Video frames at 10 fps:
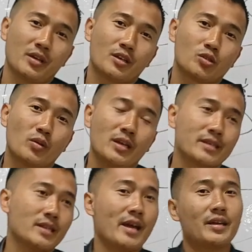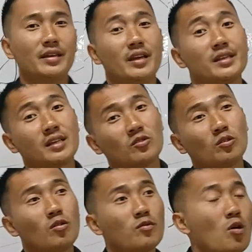So he has
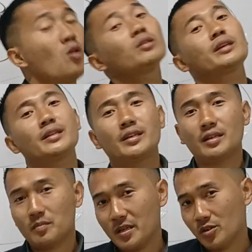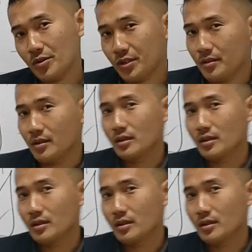control over all the Indian administration.